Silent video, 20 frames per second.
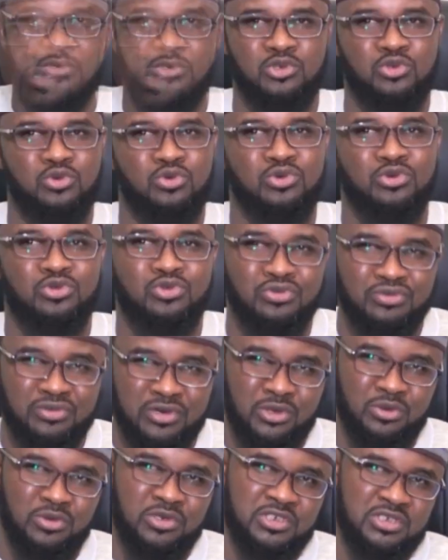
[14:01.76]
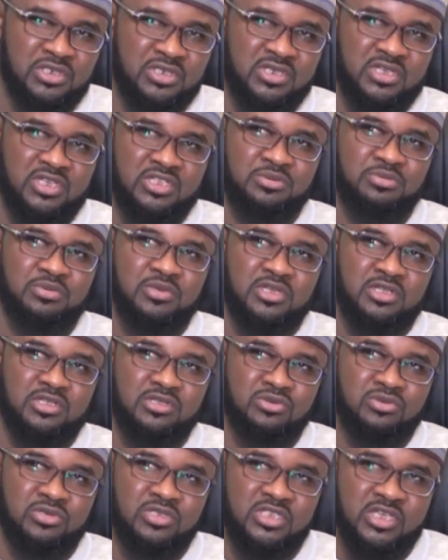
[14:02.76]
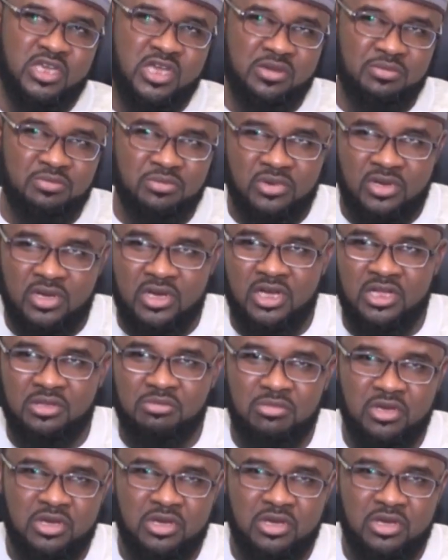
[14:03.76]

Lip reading: to honor valuation certificates on time and